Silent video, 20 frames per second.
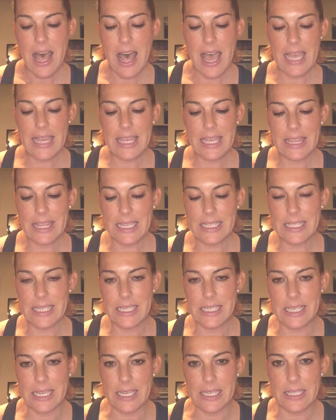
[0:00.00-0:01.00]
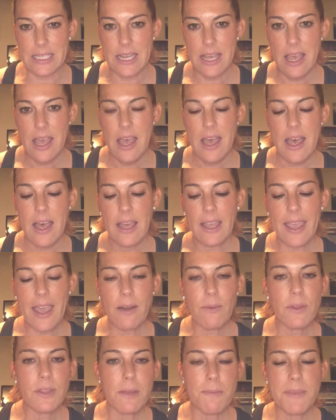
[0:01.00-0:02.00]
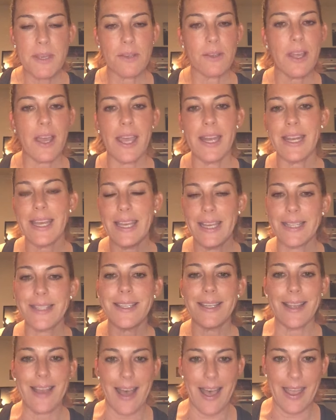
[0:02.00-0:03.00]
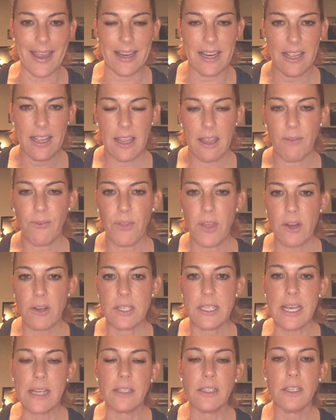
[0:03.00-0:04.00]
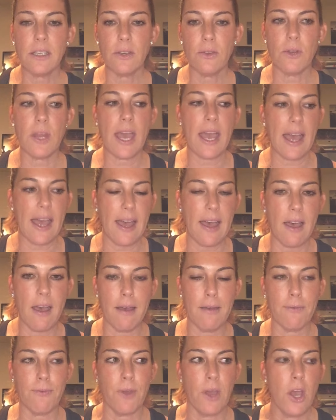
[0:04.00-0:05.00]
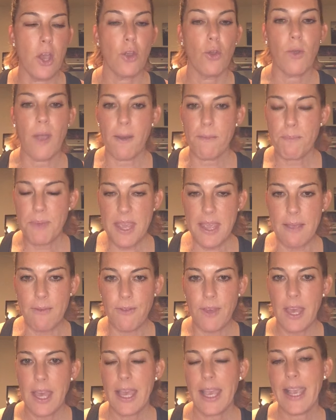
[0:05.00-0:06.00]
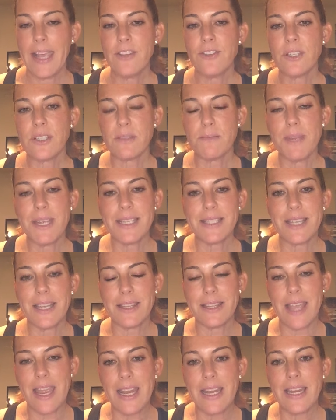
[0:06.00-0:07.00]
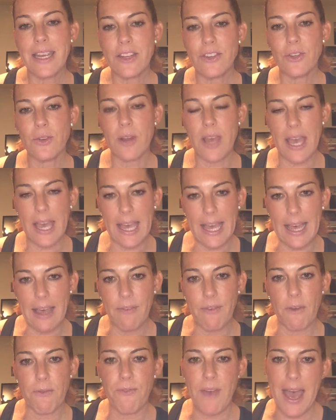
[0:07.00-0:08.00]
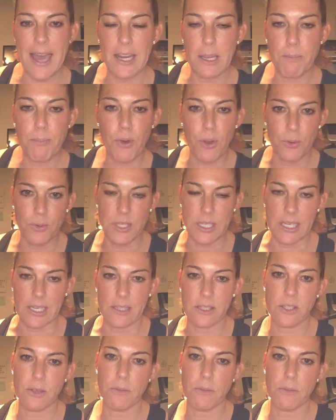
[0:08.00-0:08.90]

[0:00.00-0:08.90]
I think that's easiest. Again, with the meal guide, it's a guide. If they're telling you to have ground beef, it just means that they need you to have a fatty protein.